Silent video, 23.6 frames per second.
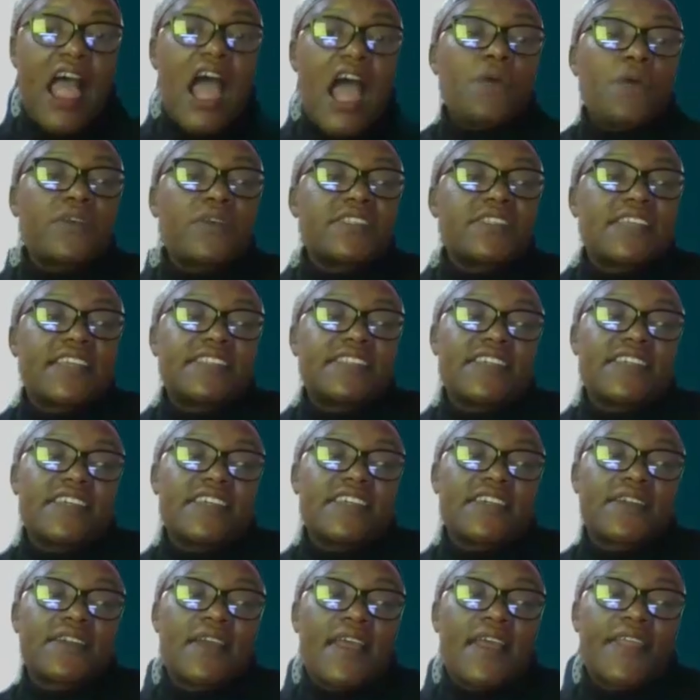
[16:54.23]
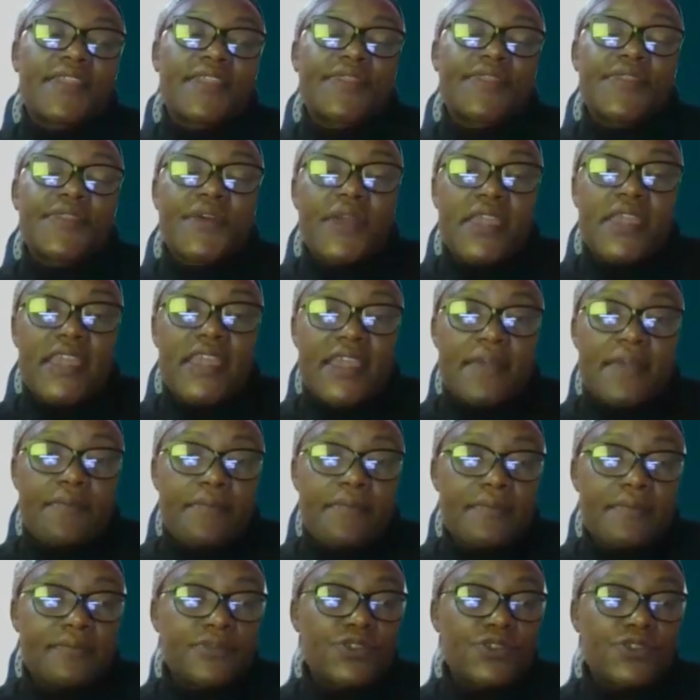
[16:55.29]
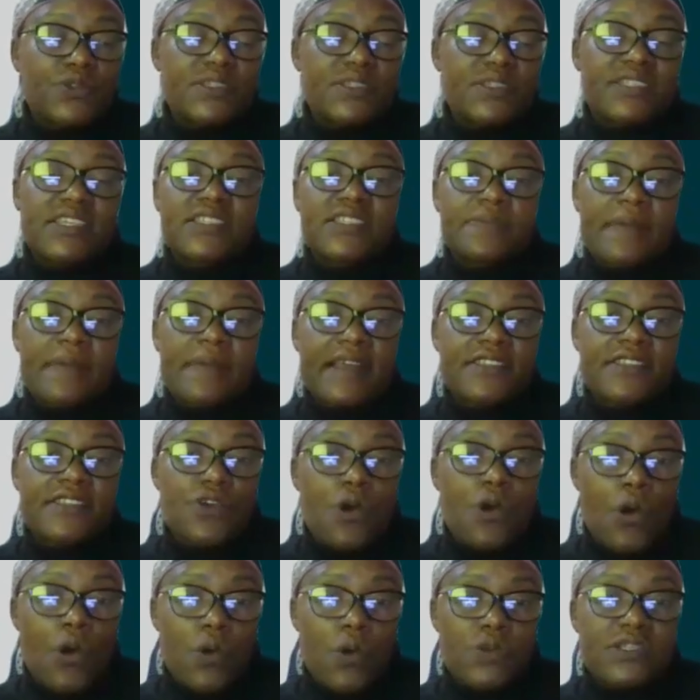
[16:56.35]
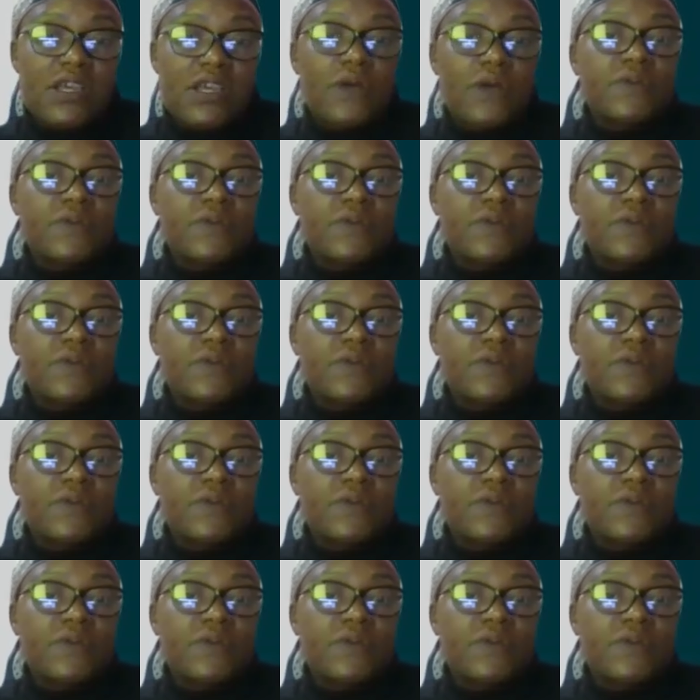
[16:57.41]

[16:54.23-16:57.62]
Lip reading: Are we setting 3 to 6 months goals?